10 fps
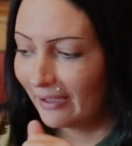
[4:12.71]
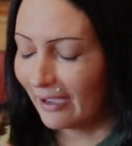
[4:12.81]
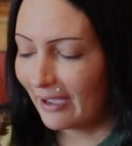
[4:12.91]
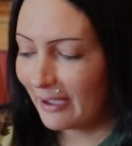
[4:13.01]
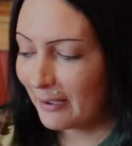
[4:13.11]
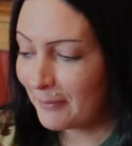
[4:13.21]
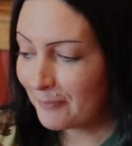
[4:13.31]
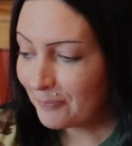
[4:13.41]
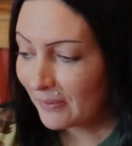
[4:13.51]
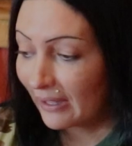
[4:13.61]

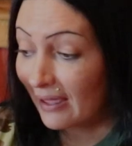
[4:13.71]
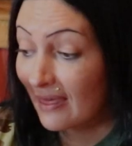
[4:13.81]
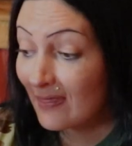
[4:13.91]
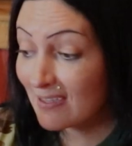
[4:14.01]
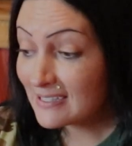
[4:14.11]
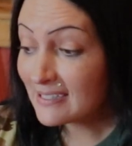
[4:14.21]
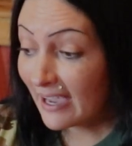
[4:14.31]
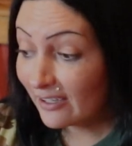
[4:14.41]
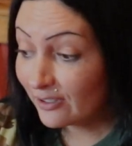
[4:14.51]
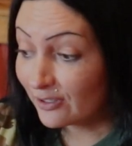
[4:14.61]
Um, this
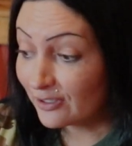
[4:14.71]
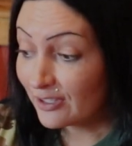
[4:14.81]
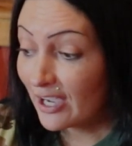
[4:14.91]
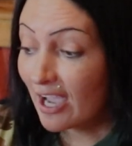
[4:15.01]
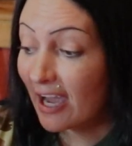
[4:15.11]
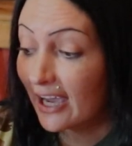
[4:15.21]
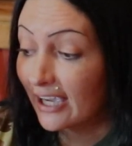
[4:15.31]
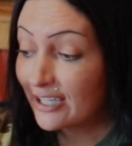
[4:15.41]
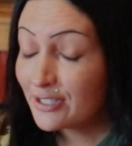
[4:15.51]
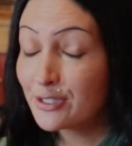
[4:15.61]
candle
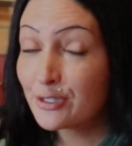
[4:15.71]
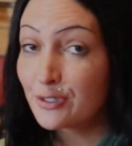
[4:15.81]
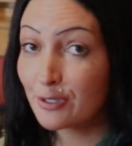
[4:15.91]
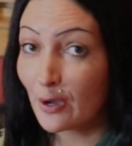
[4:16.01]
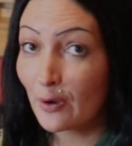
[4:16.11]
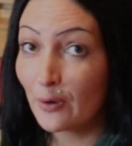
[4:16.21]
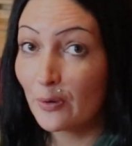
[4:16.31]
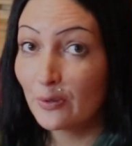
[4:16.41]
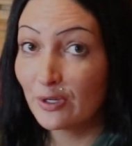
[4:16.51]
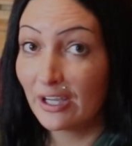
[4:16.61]
is
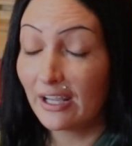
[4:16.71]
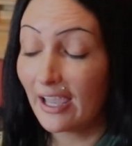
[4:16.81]
so good.